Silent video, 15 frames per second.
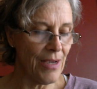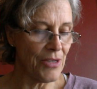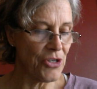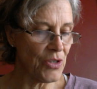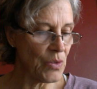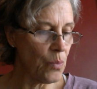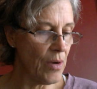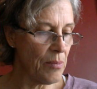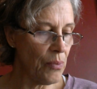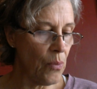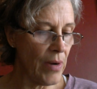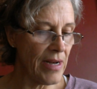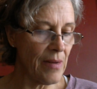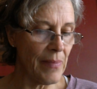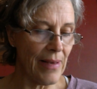Just one
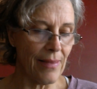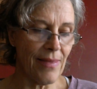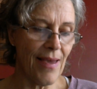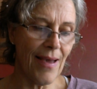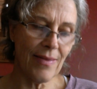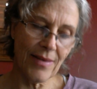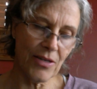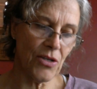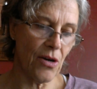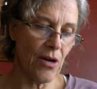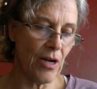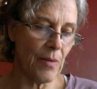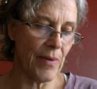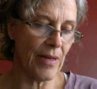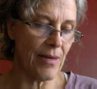point about that, they
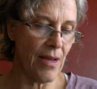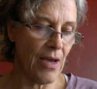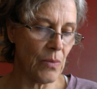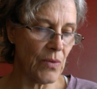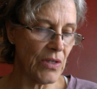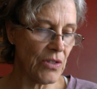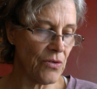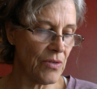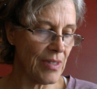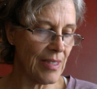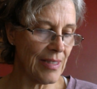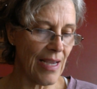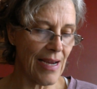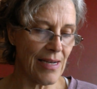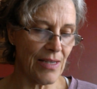talk about non-Western
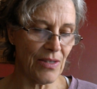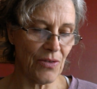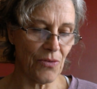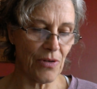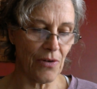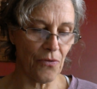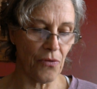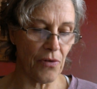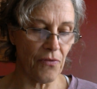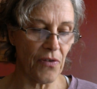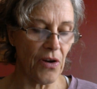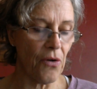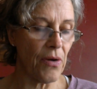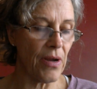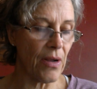societies sort of
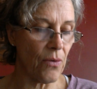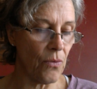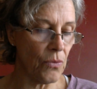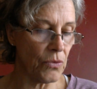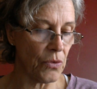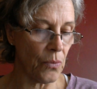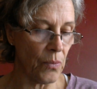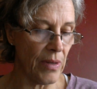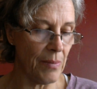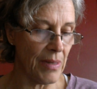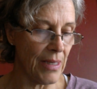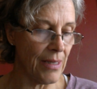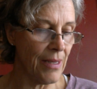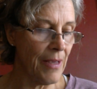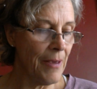revering older
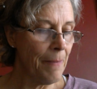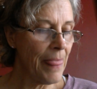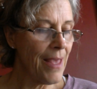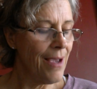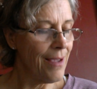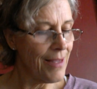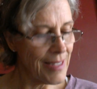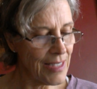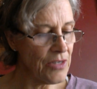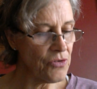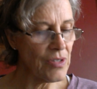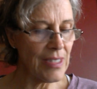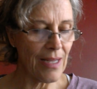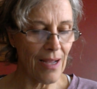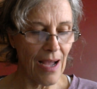women. It's
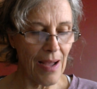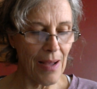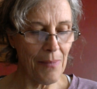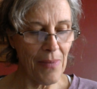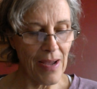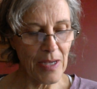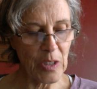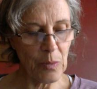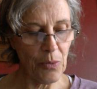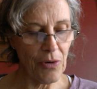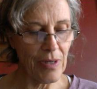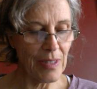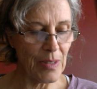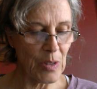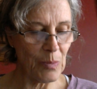interesting, my
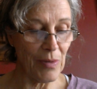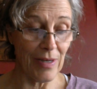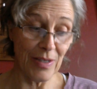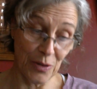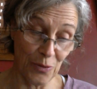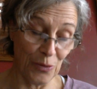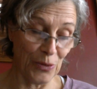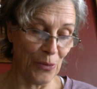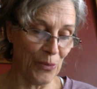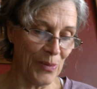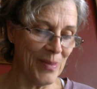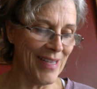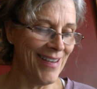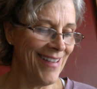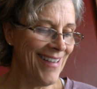experience has been as an older
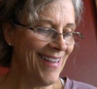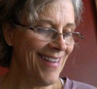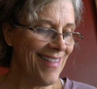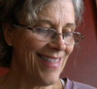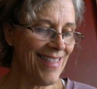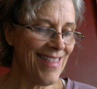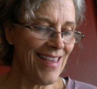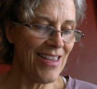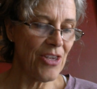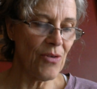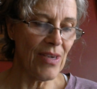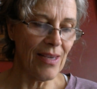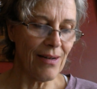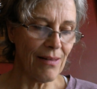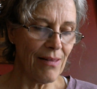woman that you
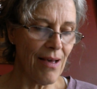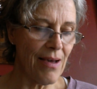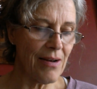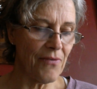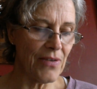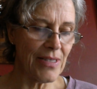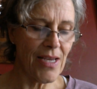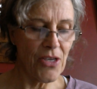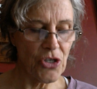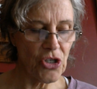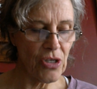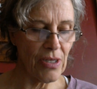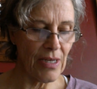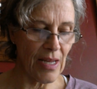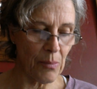get a lot of
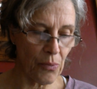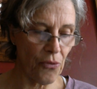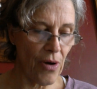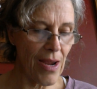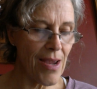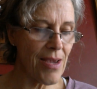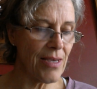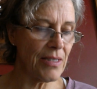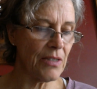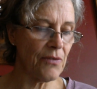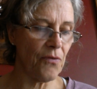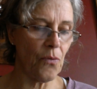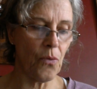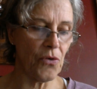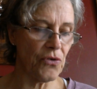attention and praise
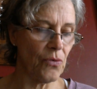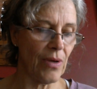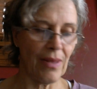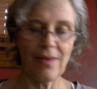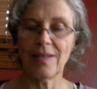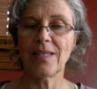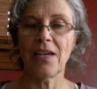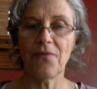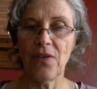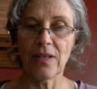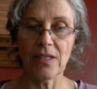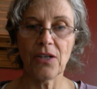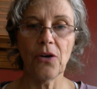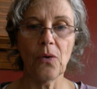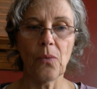for doing things like
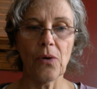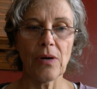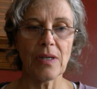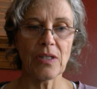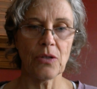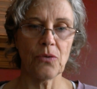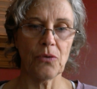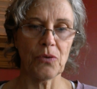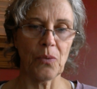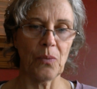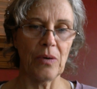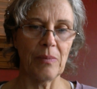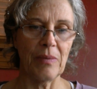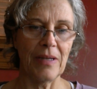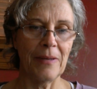volunteer work as an older
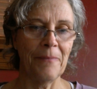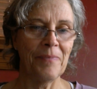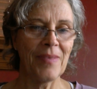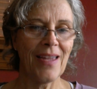woman,